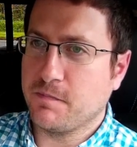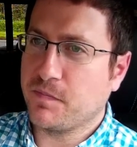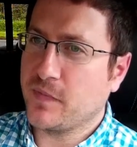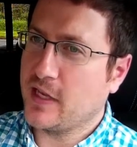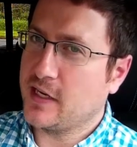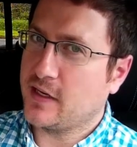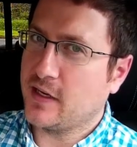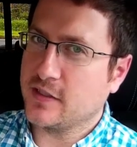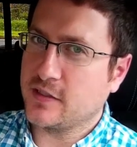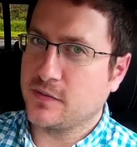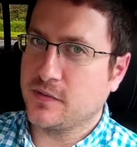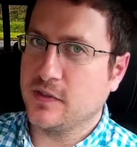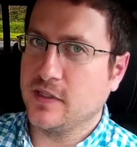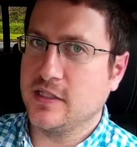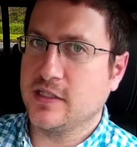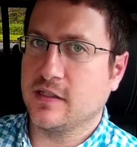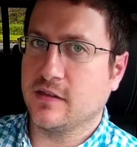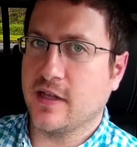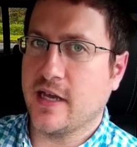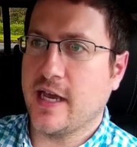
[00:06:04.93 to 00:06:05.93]
It doesn't really
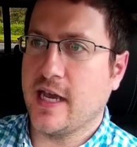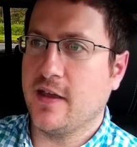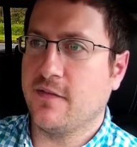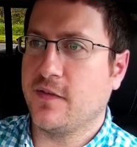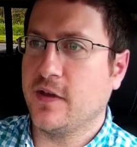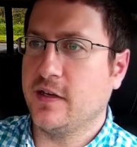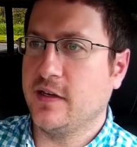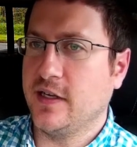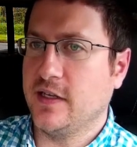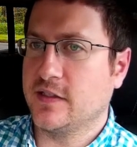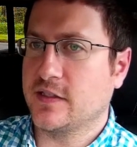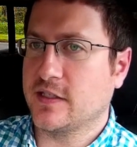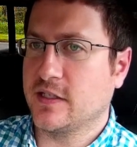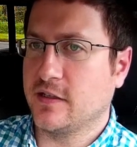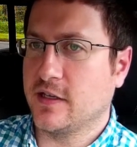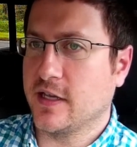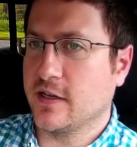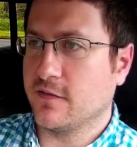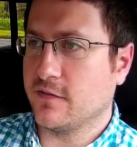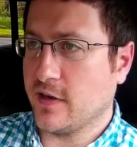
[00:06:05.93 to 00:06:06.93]
delay if it needs to
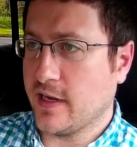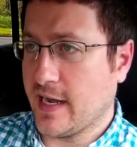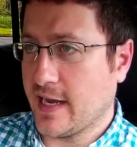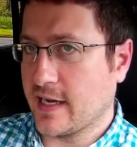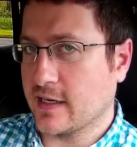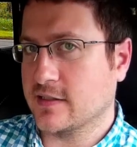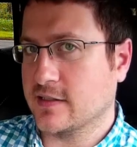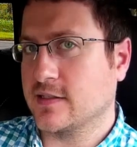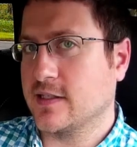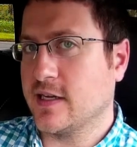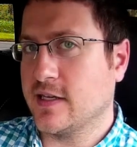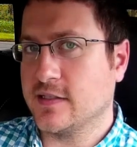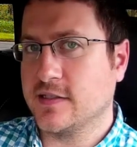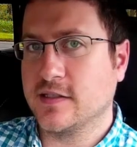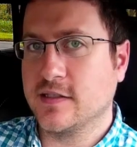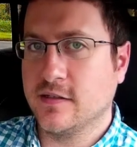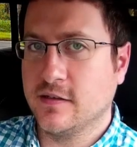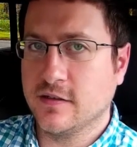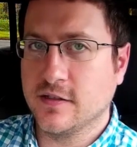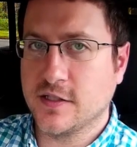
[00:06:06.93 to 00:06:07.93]
give
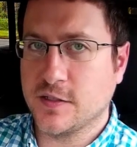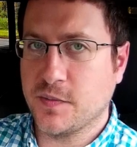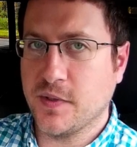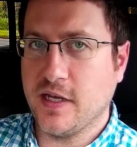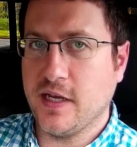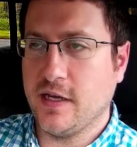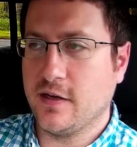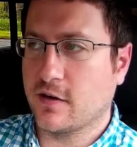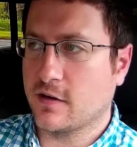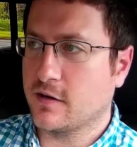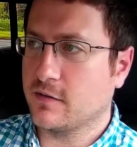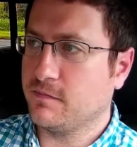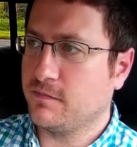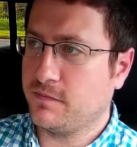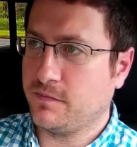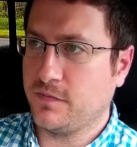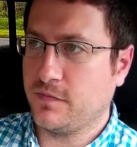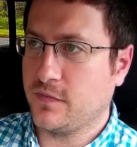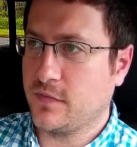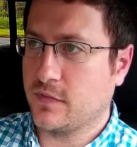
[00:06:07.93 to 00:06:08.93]
excess speed or
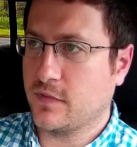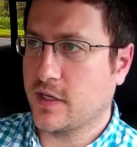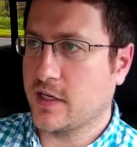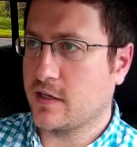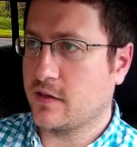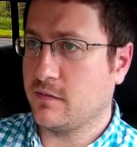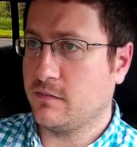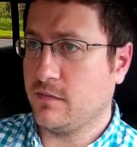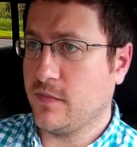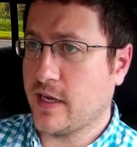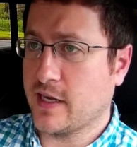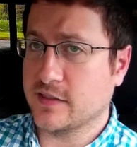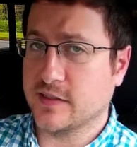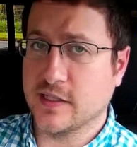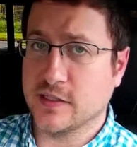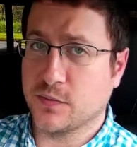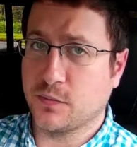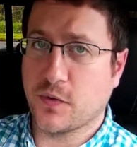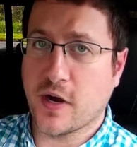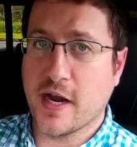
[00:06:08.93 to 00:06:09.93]
like
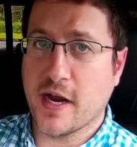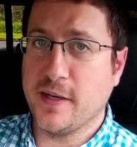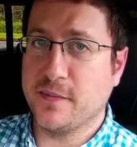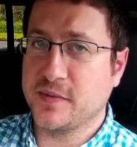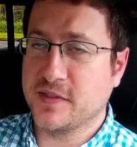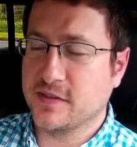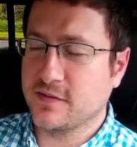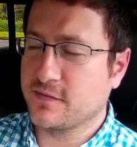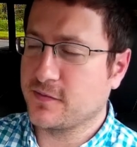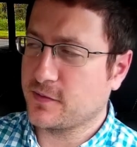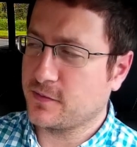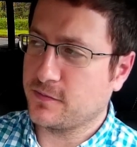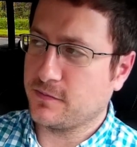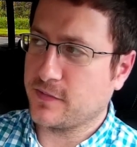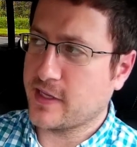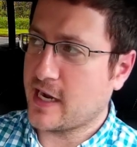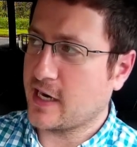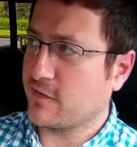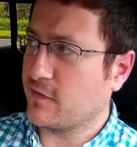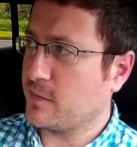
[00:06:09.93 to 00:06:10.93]
excess wipes, for
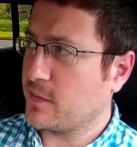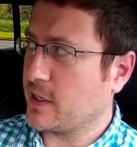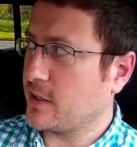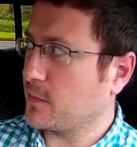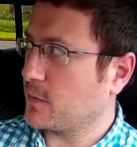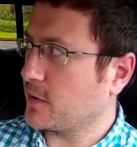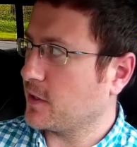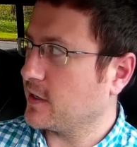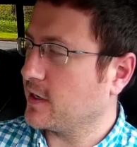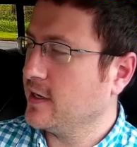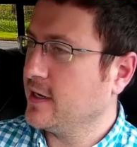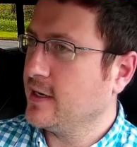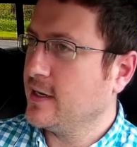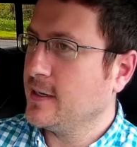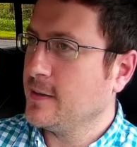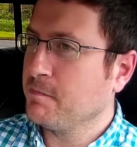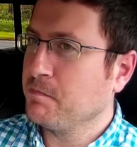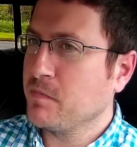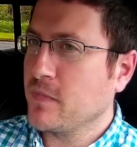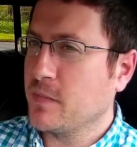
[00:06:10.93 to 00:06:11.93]
lack of a better word.
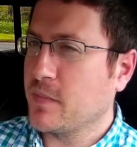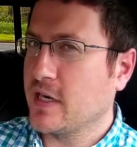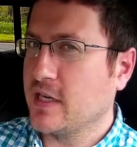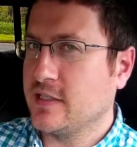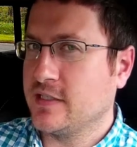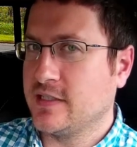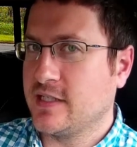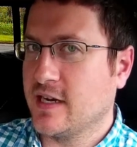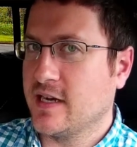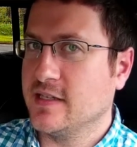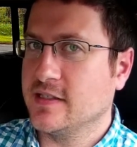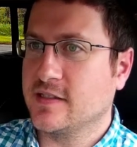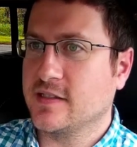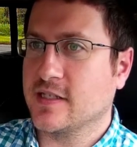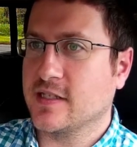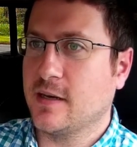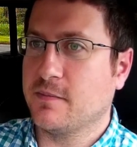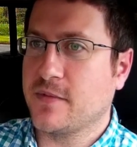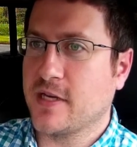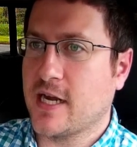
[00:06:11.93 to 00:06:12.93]
But it does
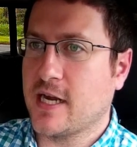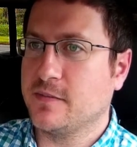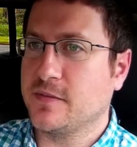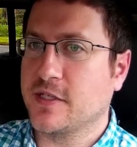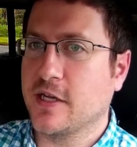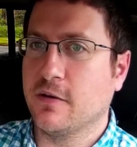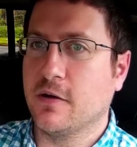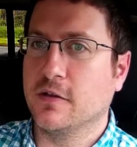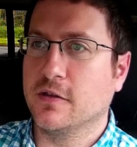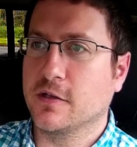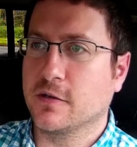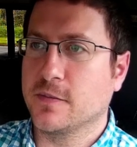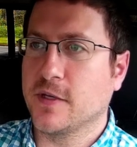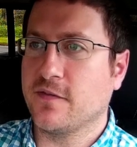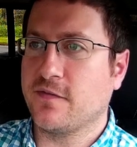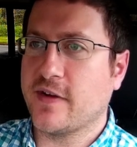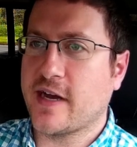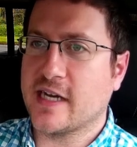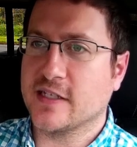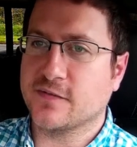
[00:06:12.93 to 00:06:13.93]
sometimes go a little
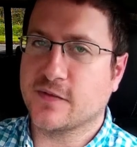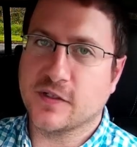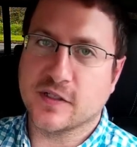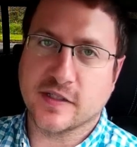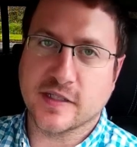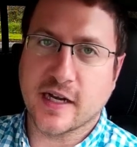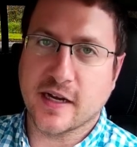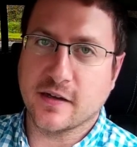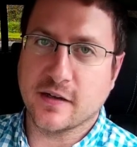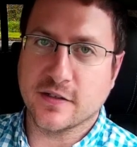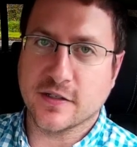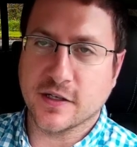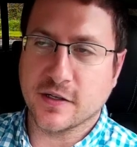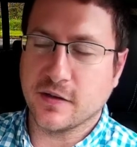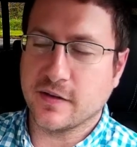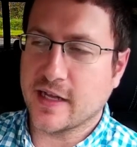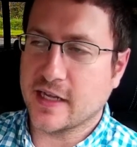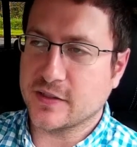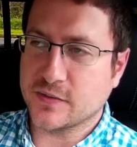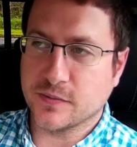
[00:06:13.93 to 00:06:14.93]
bit fast for a second or two,
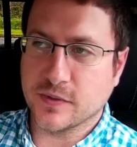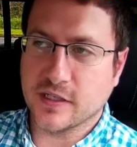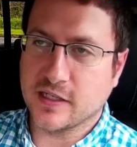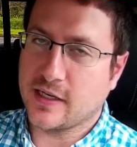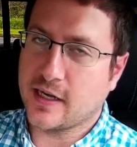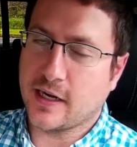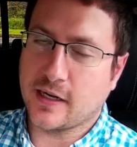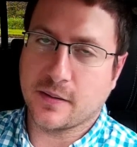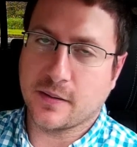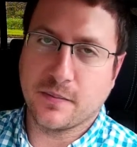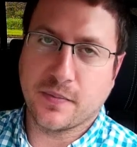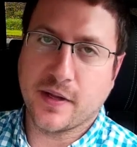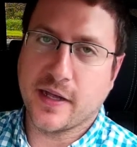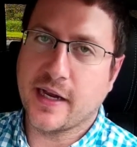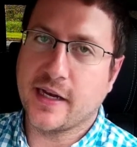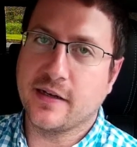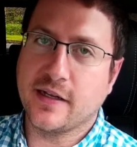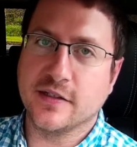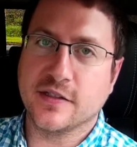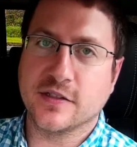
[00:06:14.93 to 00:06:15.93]
and that's really not a
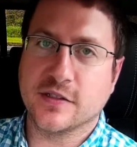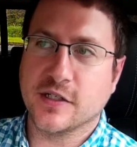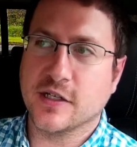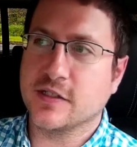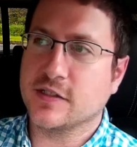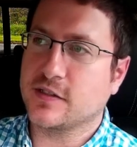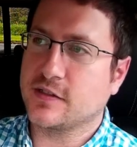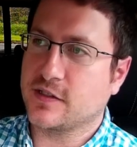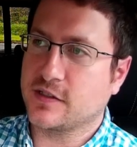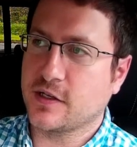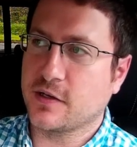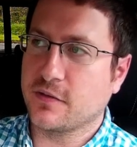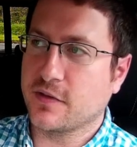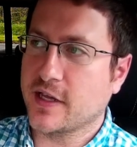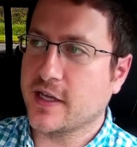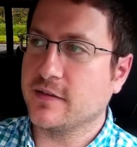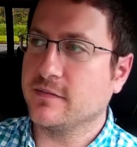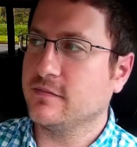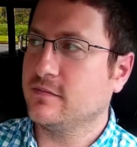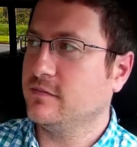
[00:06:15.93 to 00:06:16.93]
complaint. It's just so
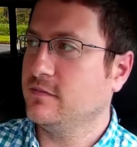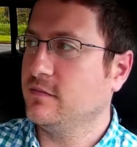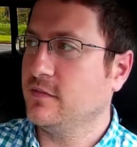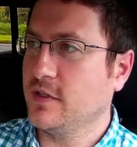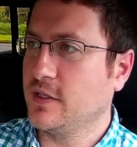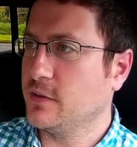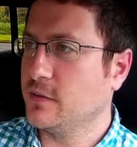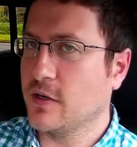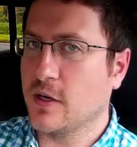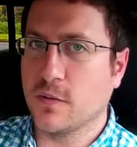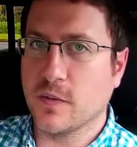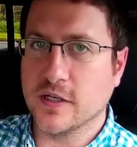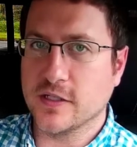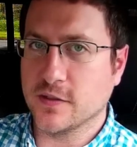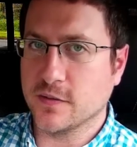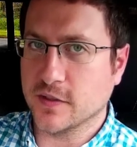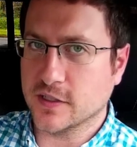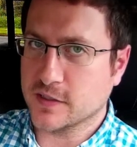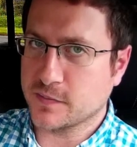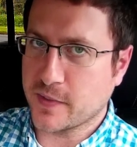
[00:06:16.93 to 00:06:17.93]
that you know what
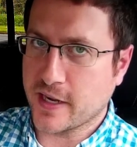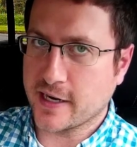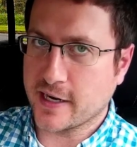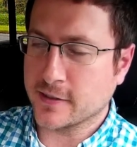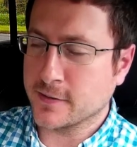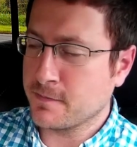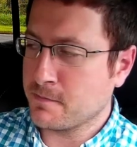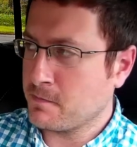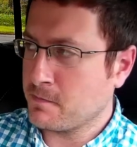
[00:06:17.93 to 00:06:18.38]
to expect.